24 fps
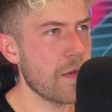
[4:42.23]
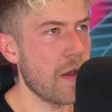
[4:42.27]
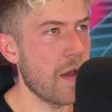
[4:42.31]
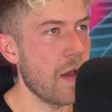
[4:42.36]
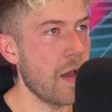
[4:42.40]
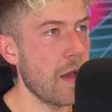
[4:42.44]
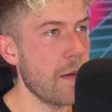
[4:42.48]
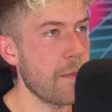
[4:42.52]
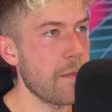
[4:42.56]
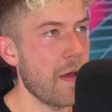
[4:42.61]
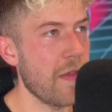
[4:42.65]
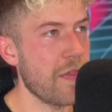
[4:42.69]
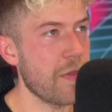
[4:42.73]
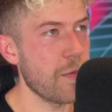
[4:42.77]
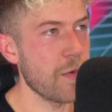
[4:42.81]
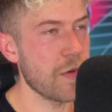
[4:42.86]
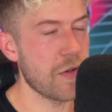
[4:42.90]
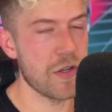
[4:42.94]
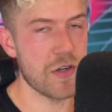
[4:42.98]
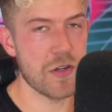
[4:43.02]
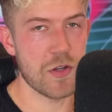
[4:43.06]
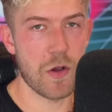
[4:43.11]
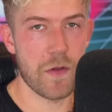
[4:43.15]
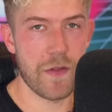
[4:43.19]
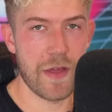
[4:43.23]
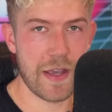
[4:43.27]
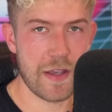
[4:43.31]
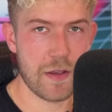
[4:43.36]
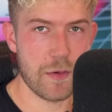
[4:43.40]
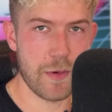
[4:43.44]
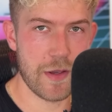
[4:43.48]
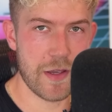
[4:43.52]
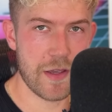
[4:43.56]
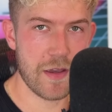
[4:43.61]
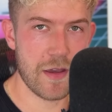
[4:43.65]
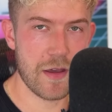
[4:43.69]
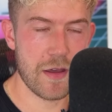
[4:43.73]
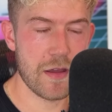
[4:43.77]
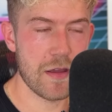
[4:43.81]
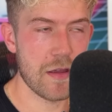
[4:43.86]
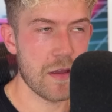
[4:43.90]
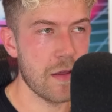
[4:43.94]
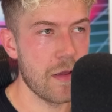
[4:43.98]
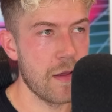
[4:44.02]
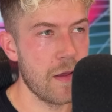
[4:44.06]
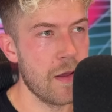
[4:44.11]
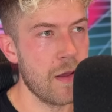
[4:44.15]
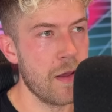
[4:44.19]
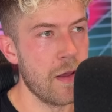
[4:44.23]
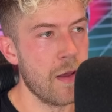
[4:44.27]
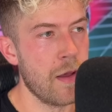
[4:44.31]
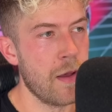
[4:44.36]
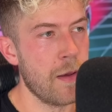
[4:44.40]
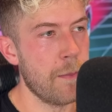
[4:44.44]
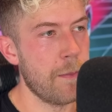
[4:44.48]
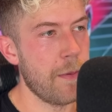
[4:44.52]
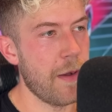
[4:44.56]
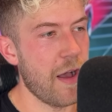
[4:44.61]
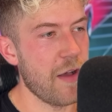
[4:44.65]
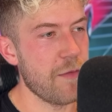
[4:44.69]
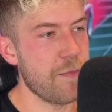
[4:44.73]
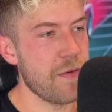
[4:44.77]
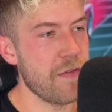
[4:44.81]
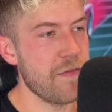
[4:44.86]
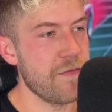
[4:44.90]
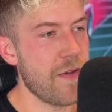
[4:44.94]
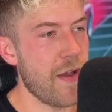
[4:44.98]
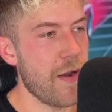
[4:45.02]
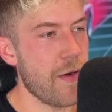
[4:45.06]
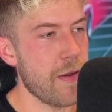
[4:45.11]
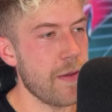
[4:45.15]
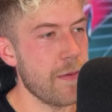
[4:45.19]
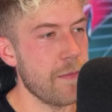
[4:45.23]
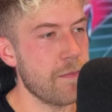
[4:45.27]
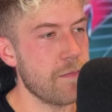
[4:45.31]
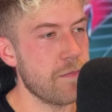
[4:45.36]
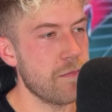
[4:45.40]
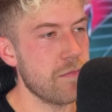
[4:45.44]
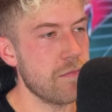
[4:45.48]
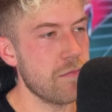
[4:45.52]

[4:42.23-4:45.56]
Um, I think we could have got there quicker, but I've been very,